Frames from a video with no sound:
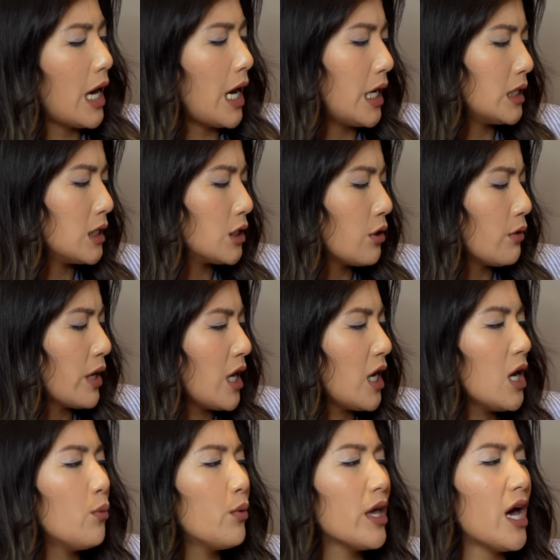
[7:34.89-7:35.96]
And so
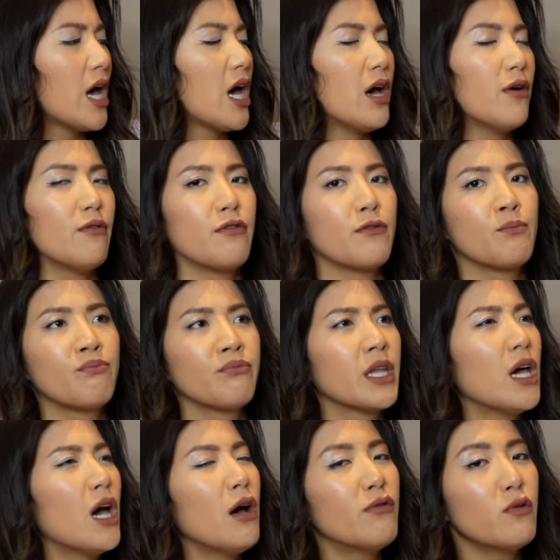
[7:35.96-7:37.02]
here we have
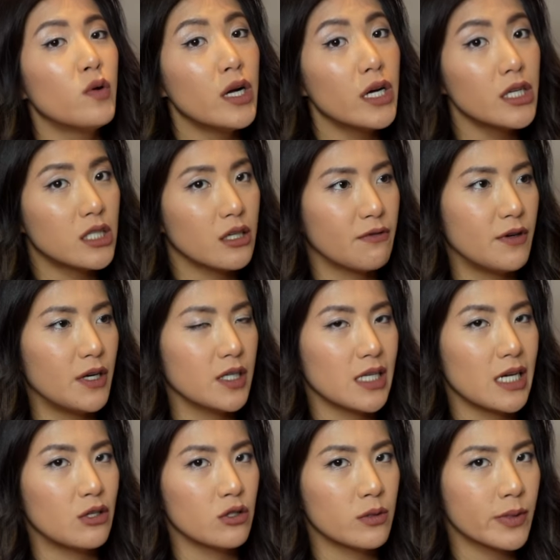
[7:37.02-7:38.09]
a variety of fur
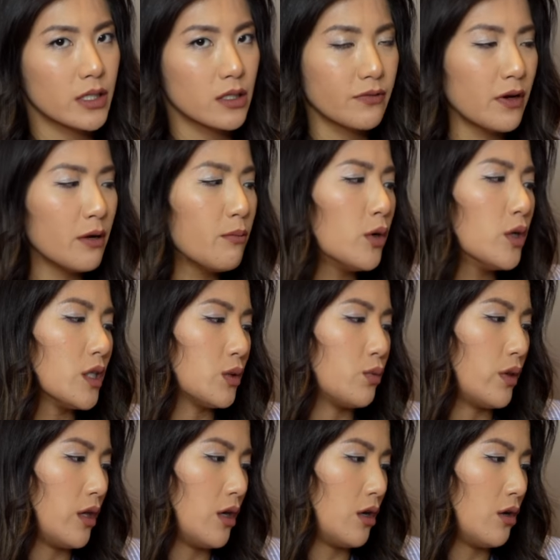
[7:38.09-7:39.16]
sandals, because if I'm honest
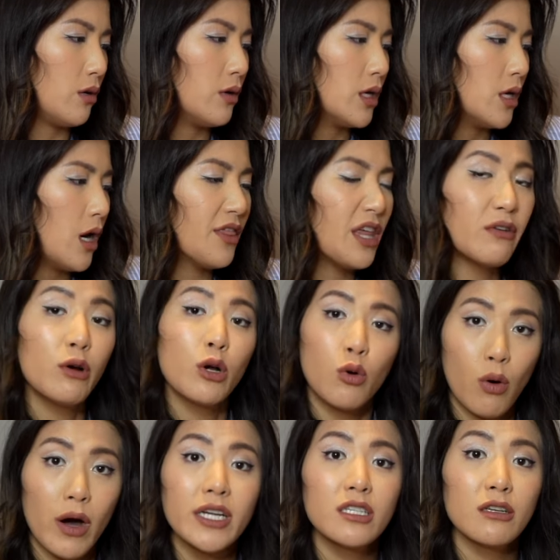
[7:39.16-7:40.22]
with you, there are
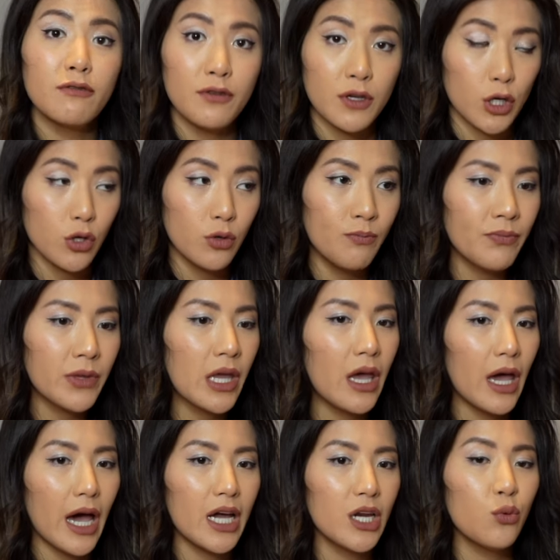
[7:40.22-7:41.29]
quite a few,
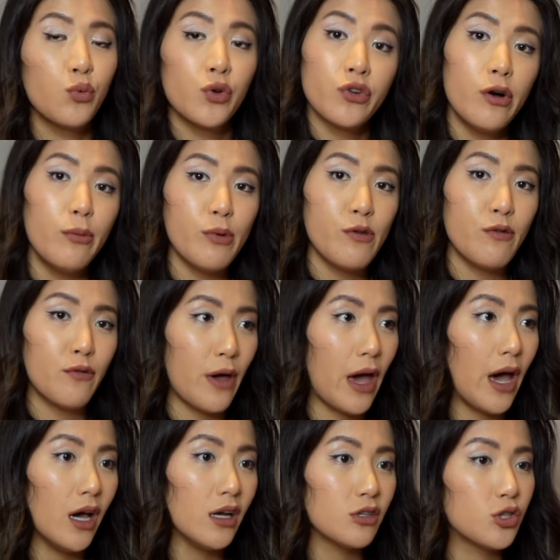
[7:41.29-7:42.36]
and it would not be
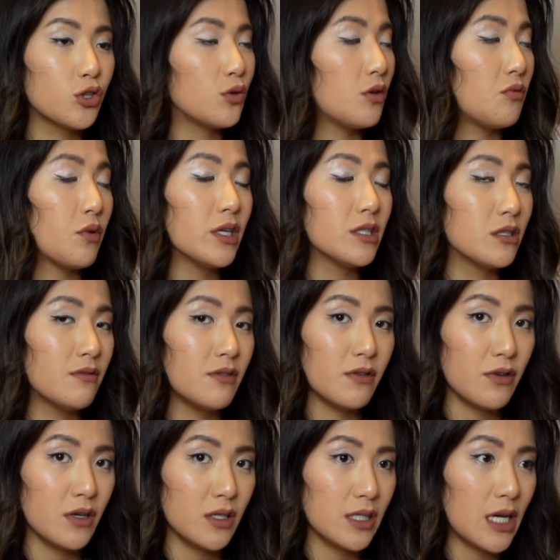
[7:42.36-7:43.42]
fair to the rest of the
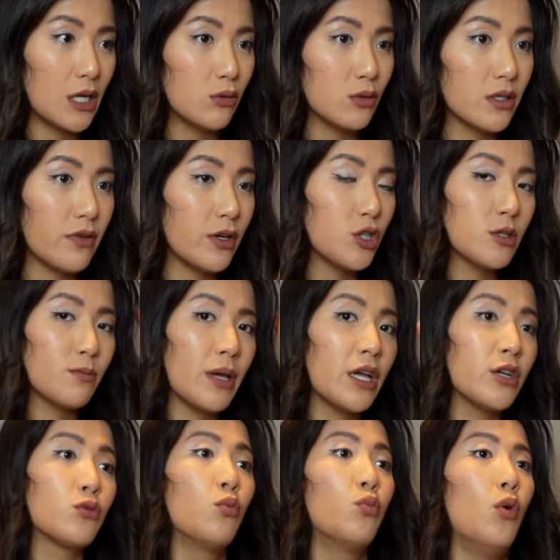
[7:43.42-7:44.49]
fur sandals if I just
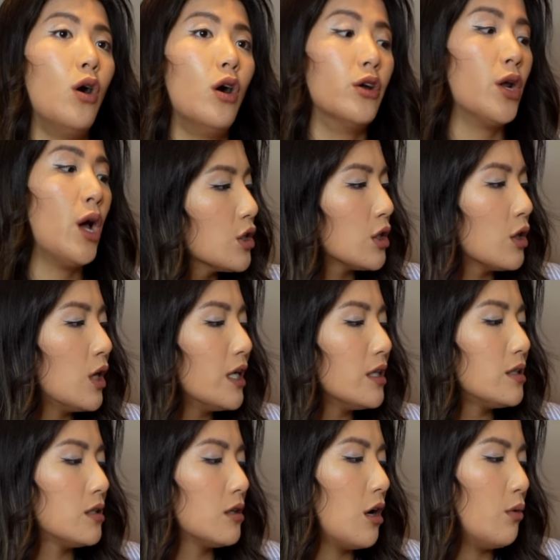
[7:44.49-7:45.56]
picked one. So
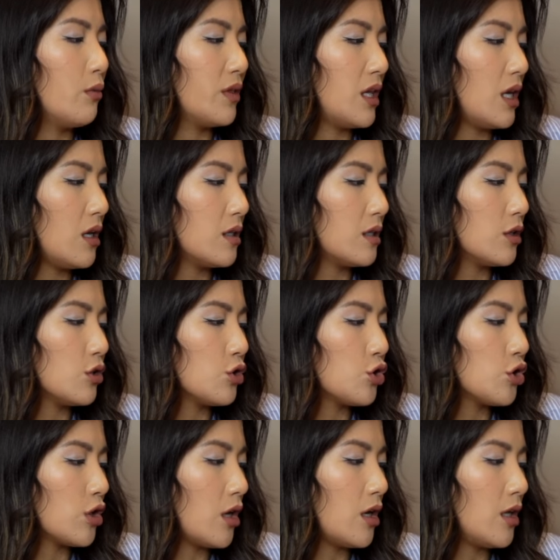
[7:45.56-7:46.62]
let's start with these
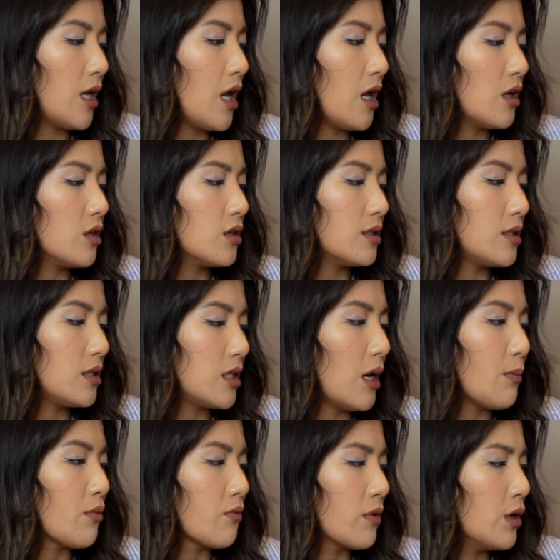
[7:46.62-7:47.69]
Shearling
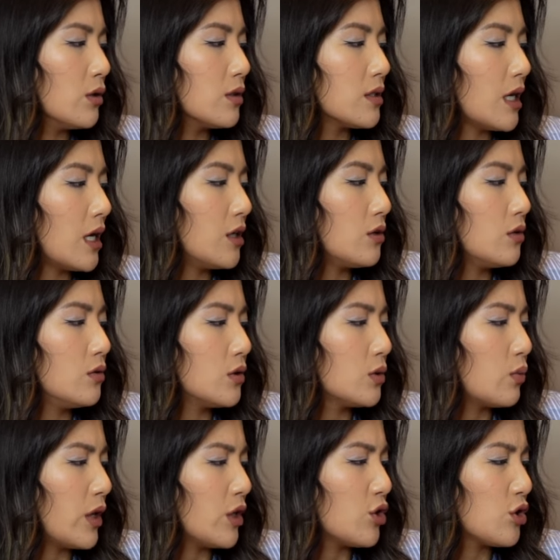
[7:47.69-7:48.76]
Step Rose sandals,
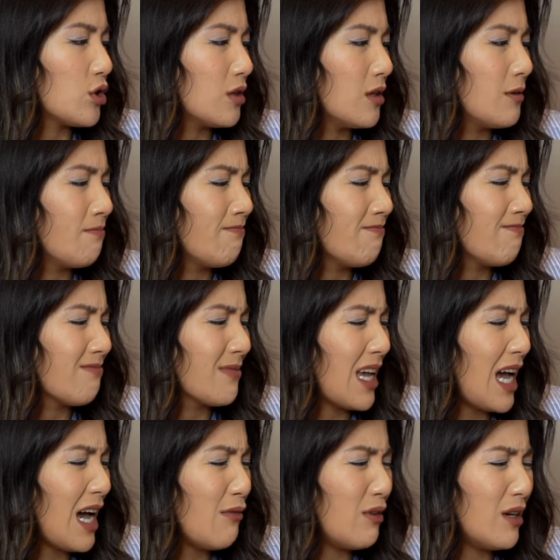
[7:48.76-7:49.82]
which
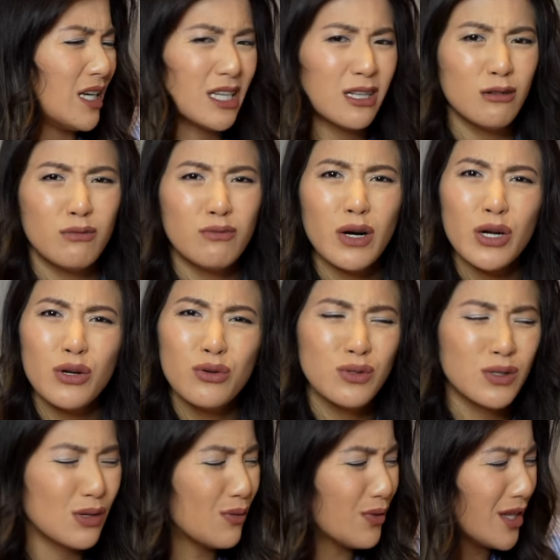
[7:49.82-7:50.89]
have a little
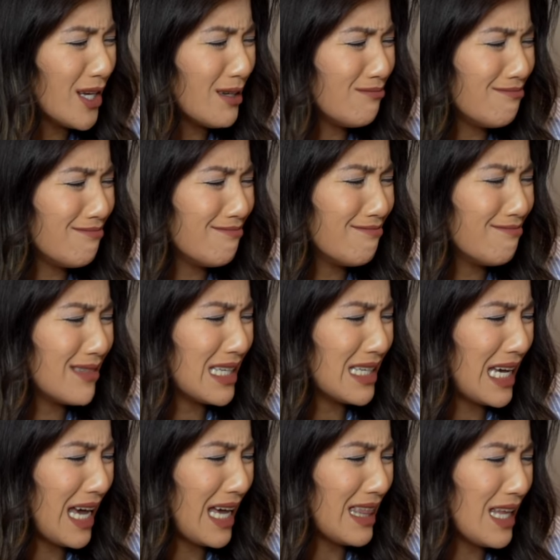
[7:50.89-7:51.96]
rose on them,
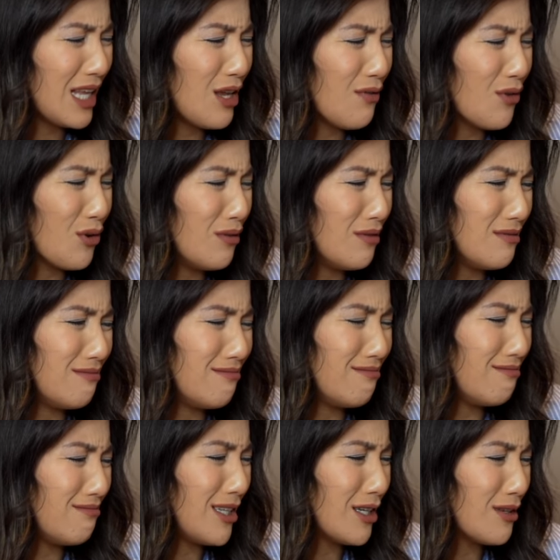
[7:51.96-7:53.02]
and then you've got
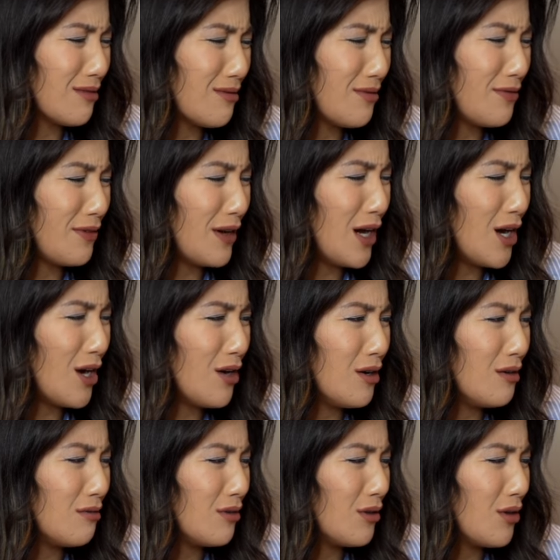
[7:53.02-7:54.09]
like
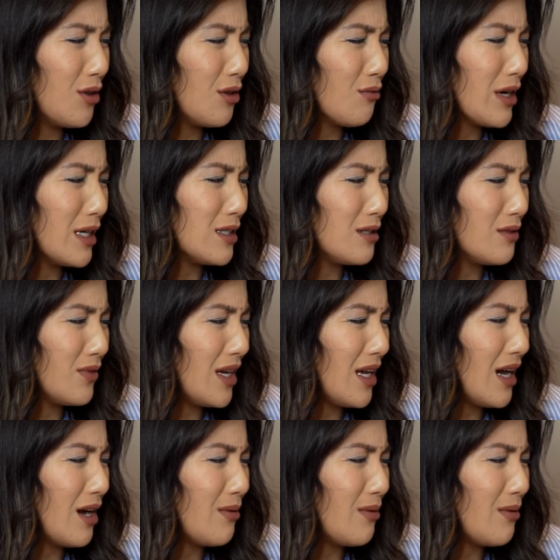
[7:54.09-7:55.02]
fur on the rest of it.